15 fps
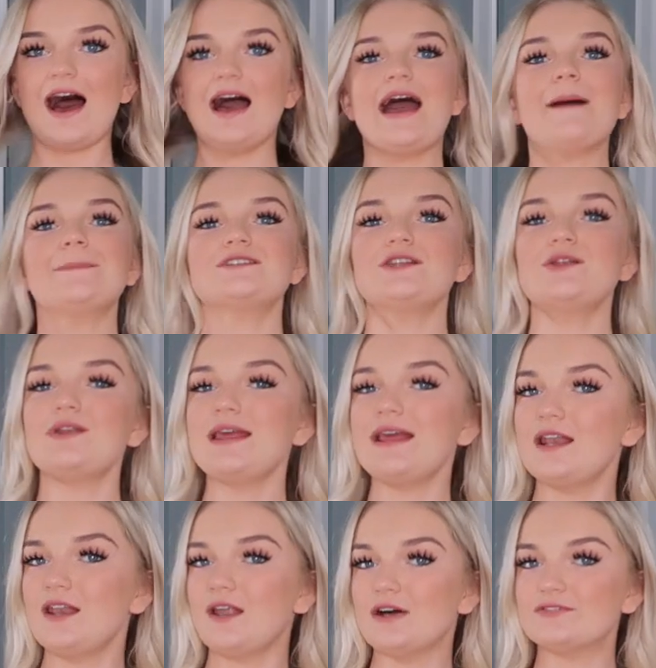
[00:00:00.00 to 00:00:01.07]
I
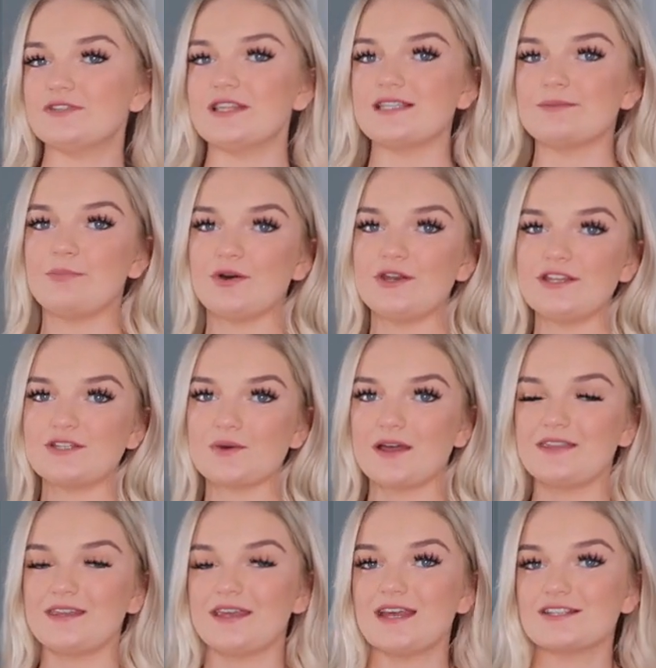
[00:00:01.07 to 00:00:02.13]
absolutely love this bodysuit. I
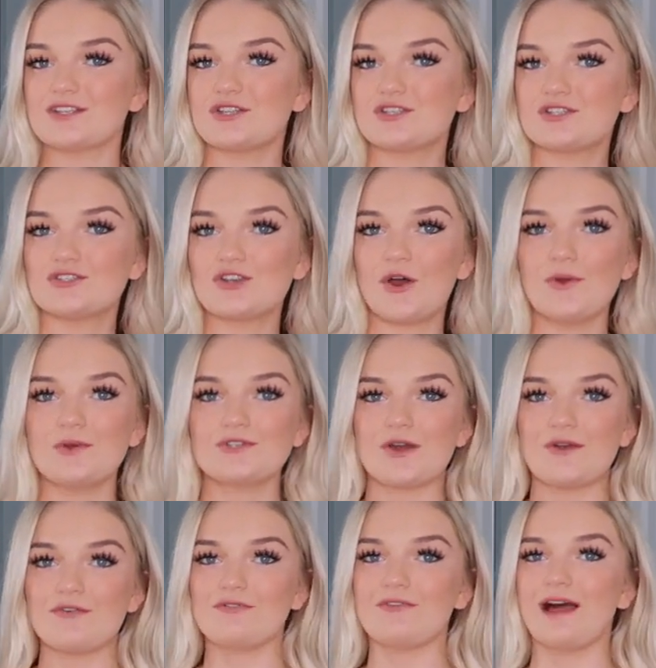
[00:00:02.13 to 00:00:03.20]
think it's so
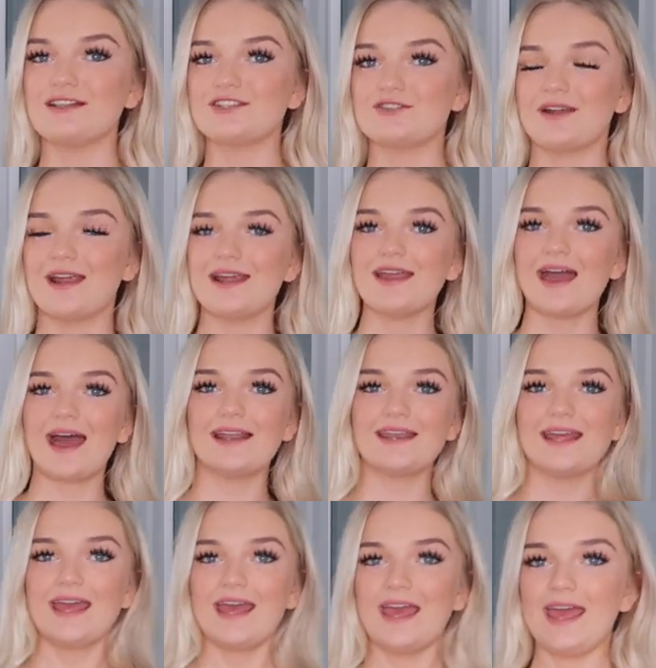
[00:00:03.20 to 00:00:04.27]
flattering,
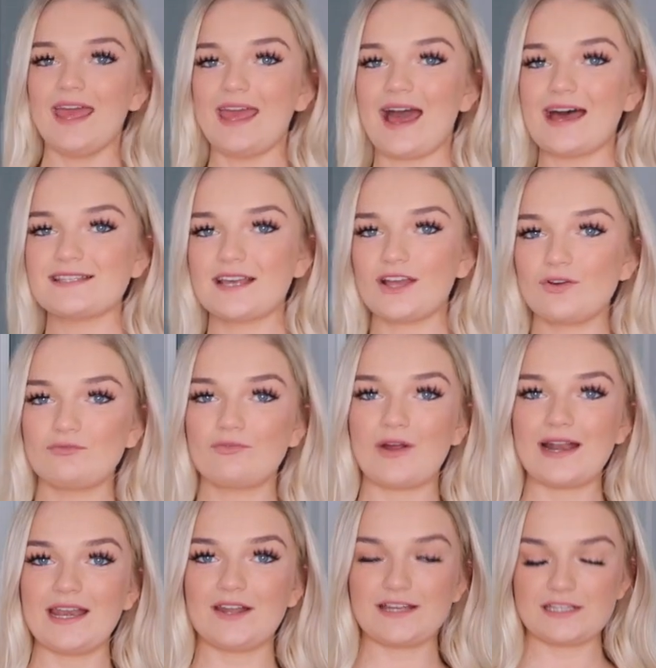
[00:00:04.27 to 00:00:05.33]
and it has like a
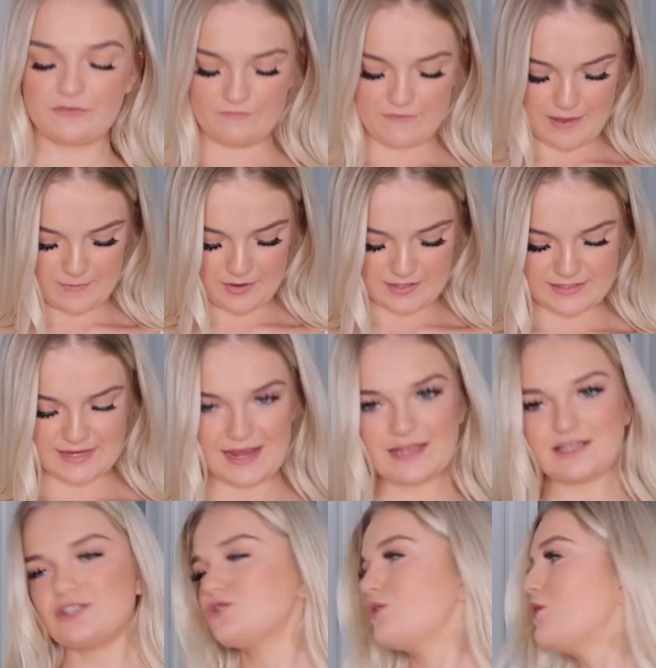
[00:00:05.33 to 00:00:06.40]
really nice fit because it is